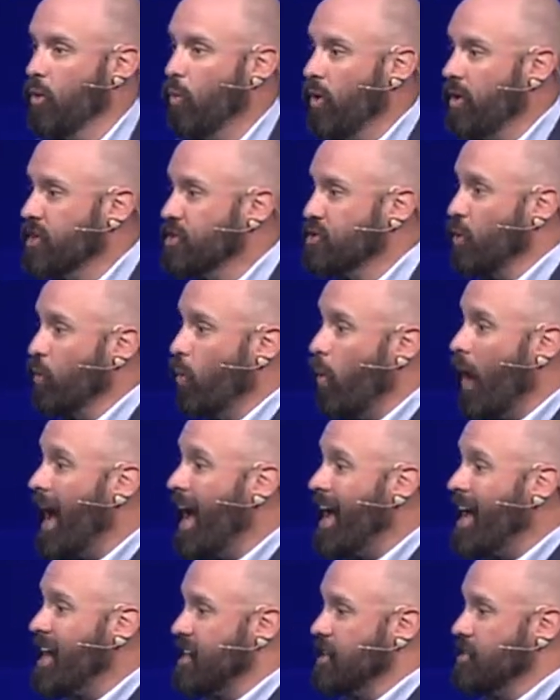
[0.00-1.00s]
What is a
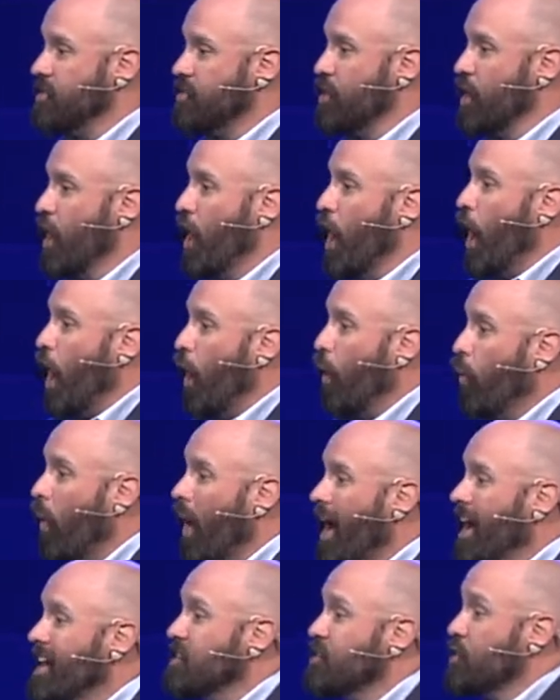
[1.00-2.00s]
wage? A
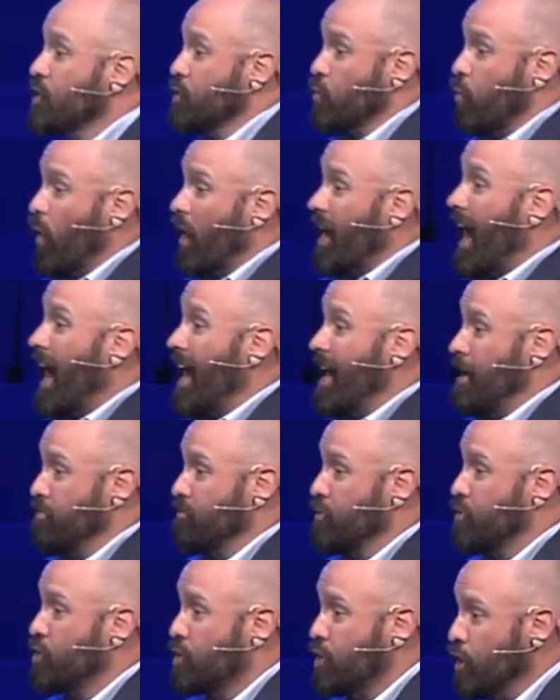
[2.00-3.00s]
wage is what I
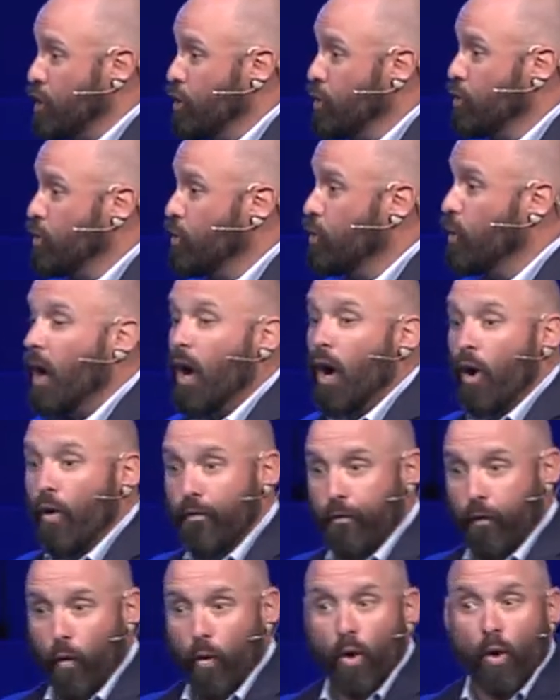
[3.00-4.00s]
am due
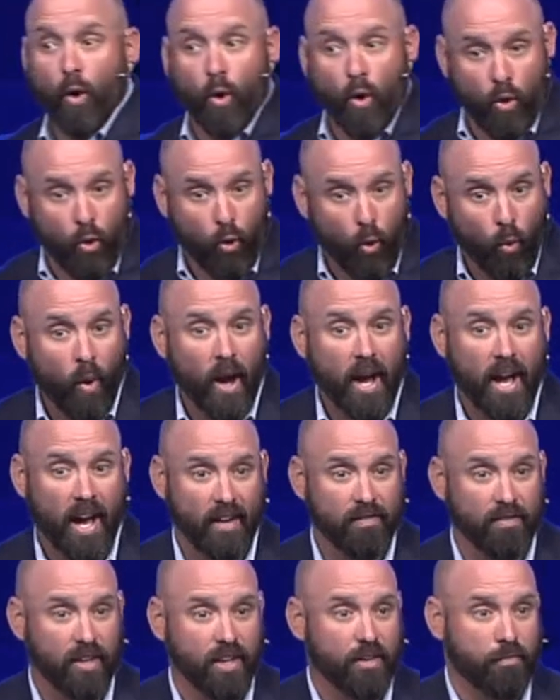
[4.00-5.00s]
for the way
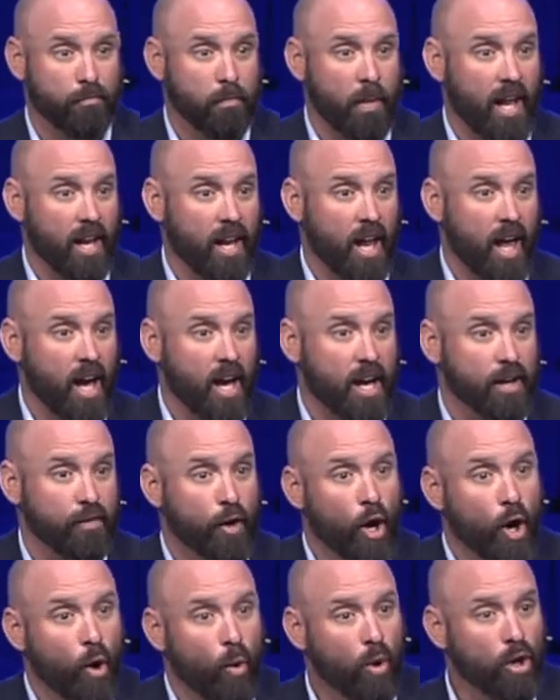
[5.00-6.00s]
I've lived my life?
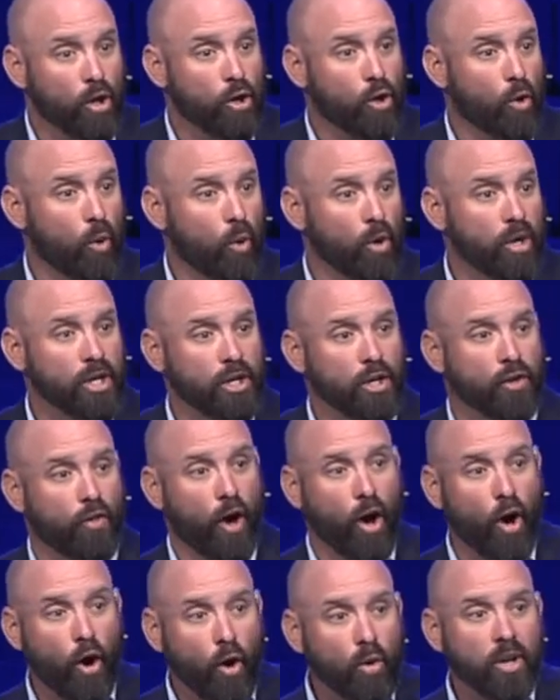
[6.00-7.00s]
Well, according to
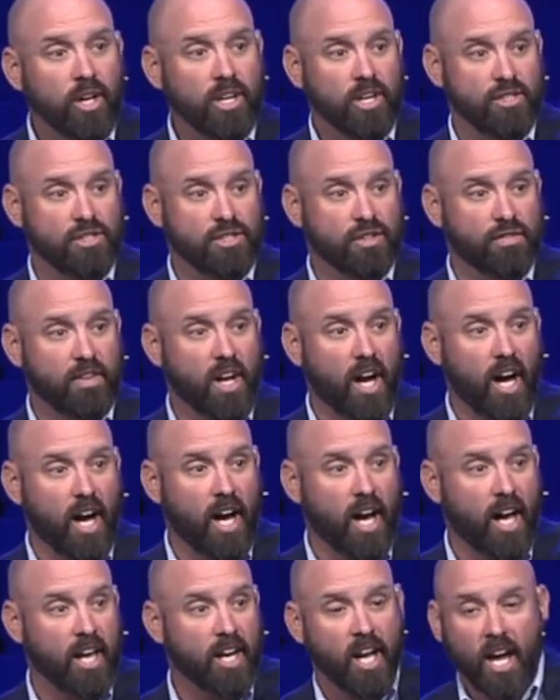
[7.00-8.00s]
the holiness of
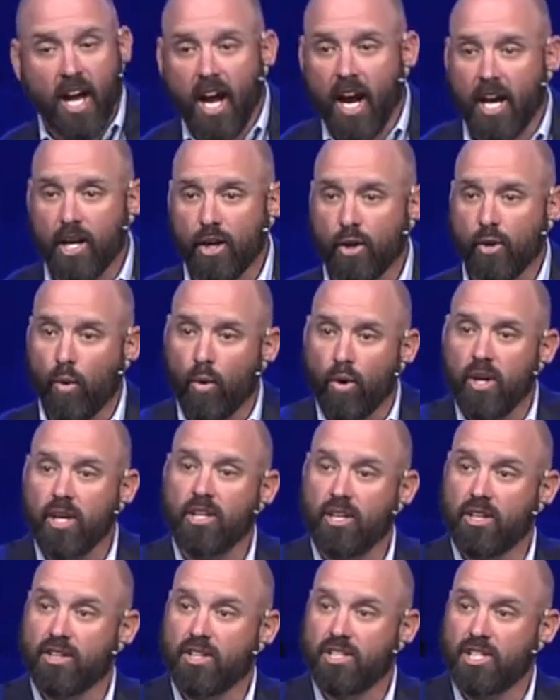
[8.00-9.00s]
God and
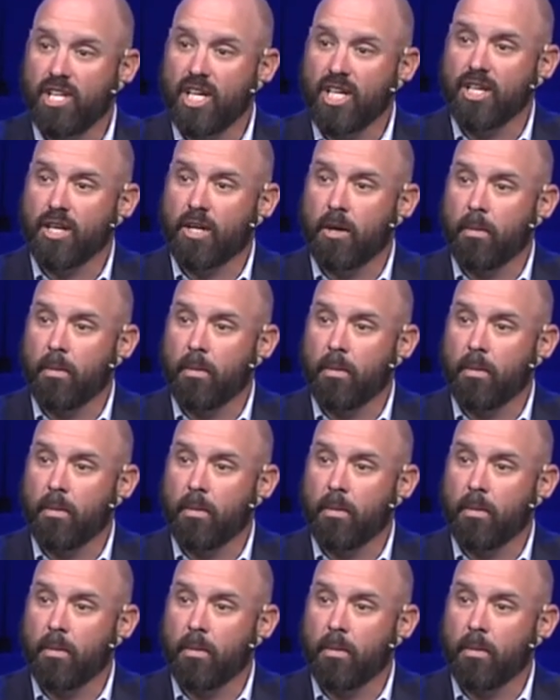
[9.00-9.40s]
according to the Ten